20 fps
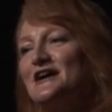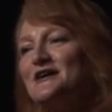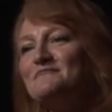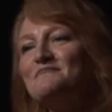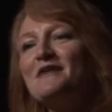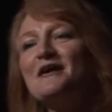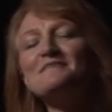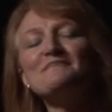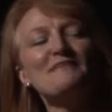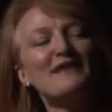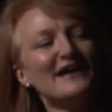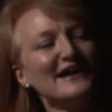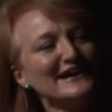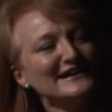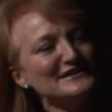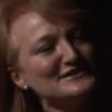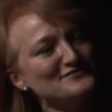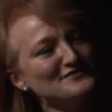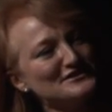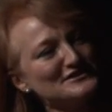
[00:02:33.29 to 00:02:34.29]
my
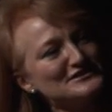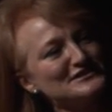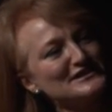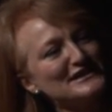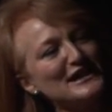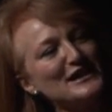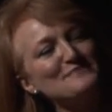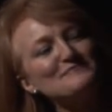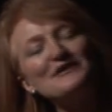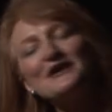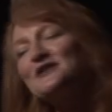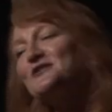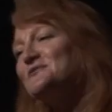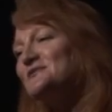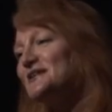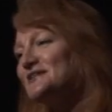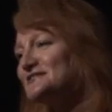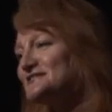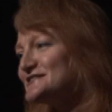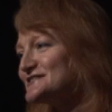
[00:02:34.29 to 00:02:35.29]
mind eventually came back
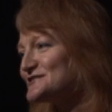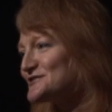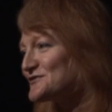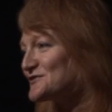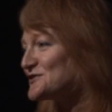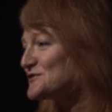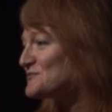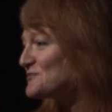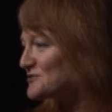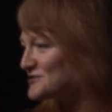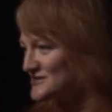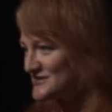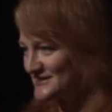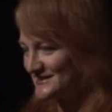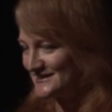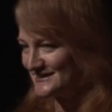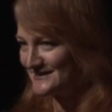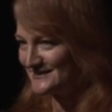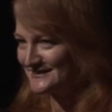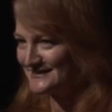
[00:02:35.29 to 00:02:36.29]
around to Sylvia
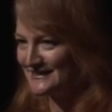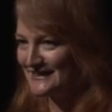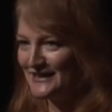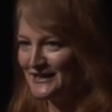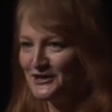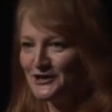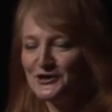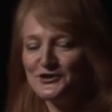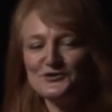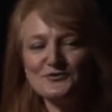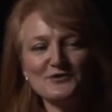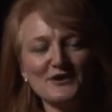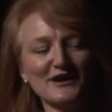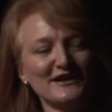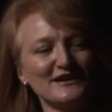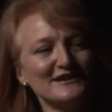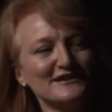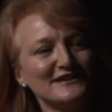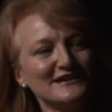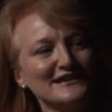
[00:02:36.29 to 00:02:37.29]
Boorstein, who
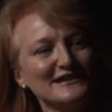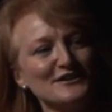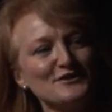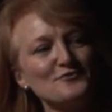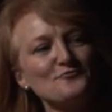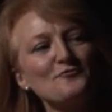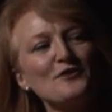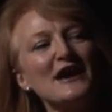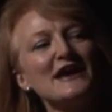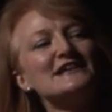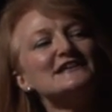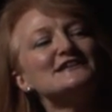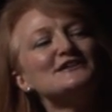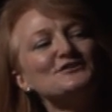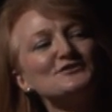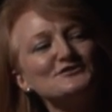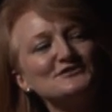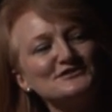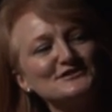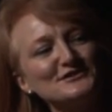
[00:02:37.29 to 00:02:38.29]
I'd read
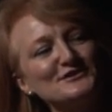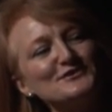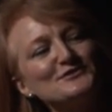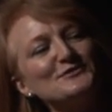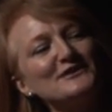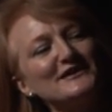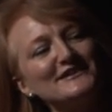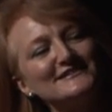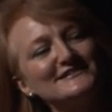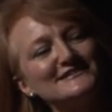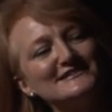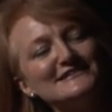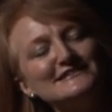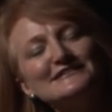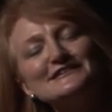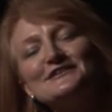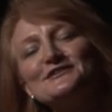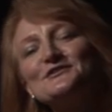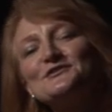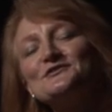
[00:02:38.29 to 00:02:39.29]
years ago. I didn't
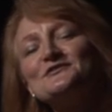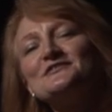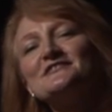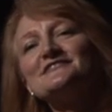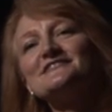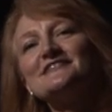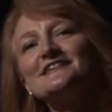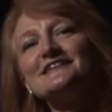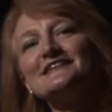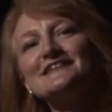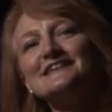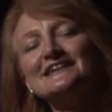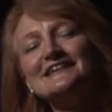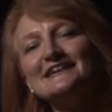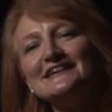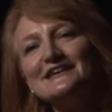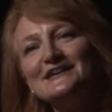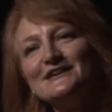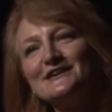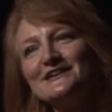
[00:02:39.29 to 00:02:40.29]
tell you this.
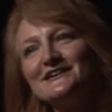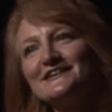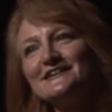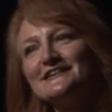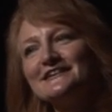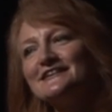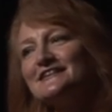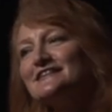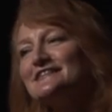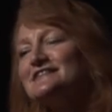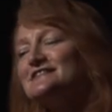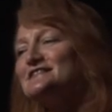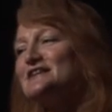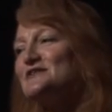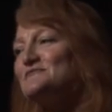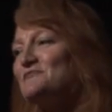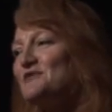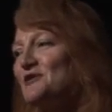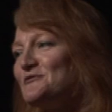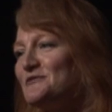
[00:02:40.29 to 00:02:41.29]
In the
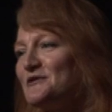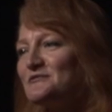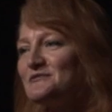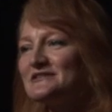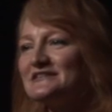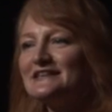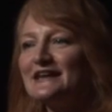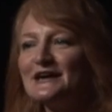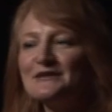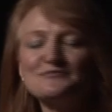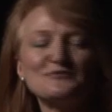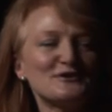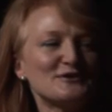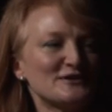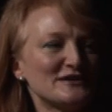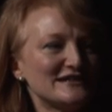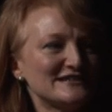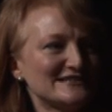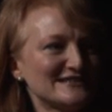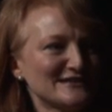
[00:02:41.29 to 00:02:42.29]
St. Paul Public
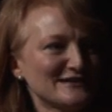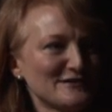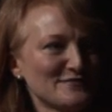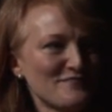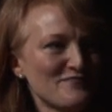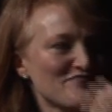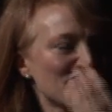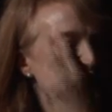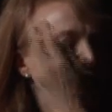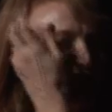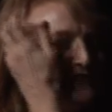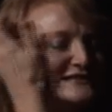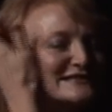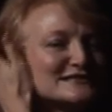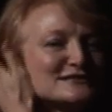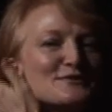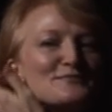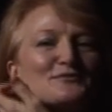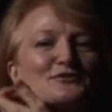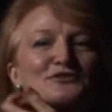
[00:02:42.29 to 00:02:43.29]
Libraries, I
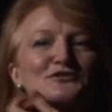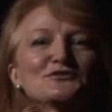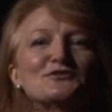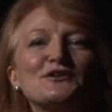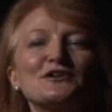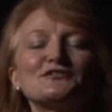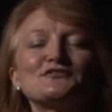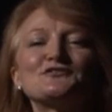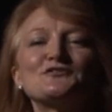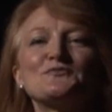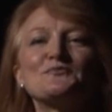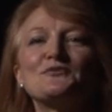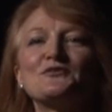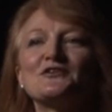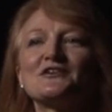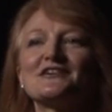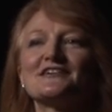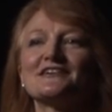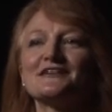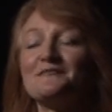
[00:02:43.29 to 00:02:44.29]
stumbled across your
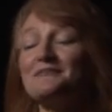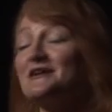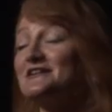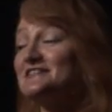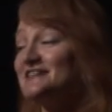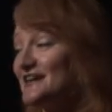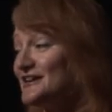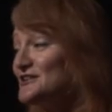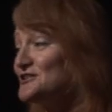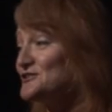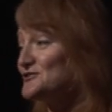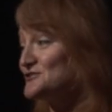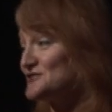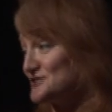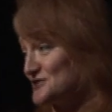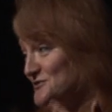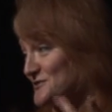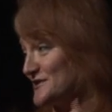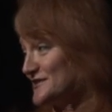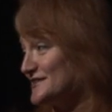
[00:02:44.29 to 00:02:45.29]
book about 10 years
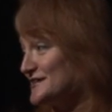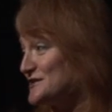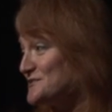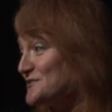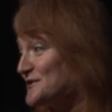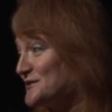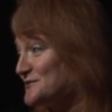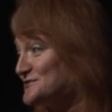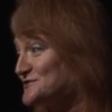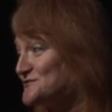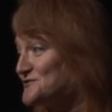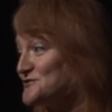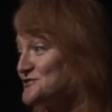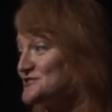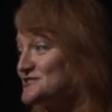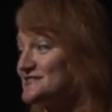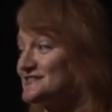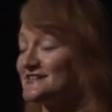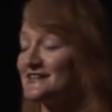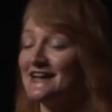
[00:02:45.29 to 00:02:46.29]
ago, I think, when I was
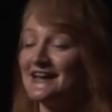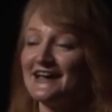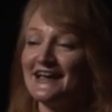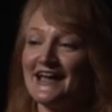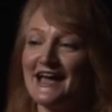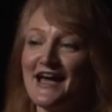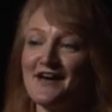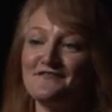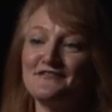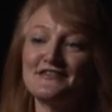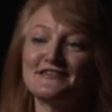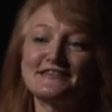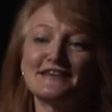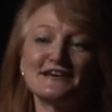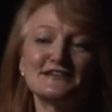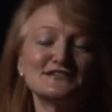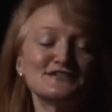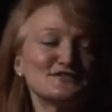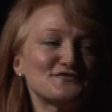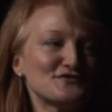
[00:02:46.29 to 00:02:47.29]
first having the
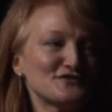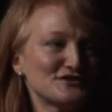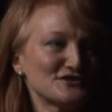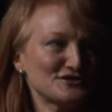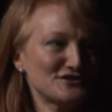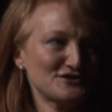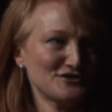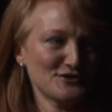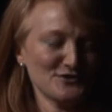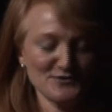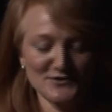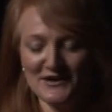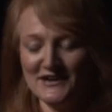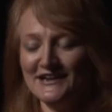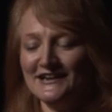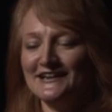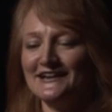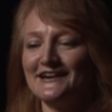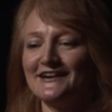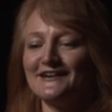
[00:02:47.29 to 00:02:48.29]
idea for this show.
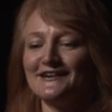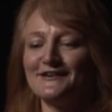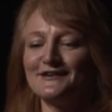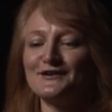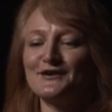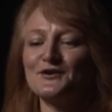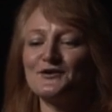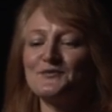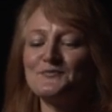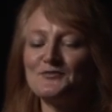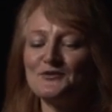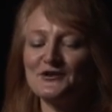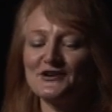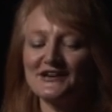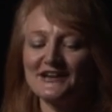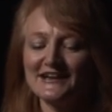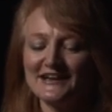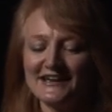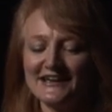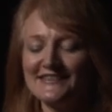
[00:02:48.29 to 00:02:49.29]
Her
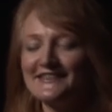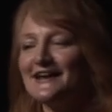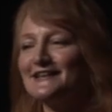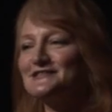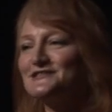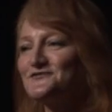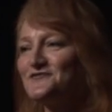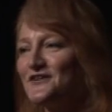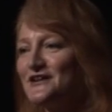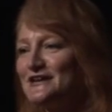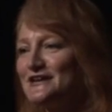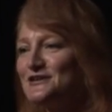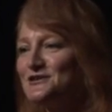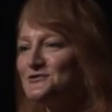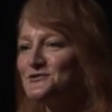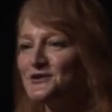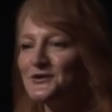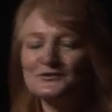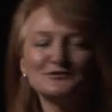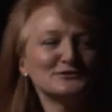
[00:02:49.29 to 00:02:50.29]
book, That's Funny You
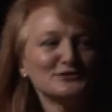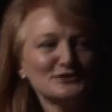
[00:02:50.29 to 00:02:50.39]
Don't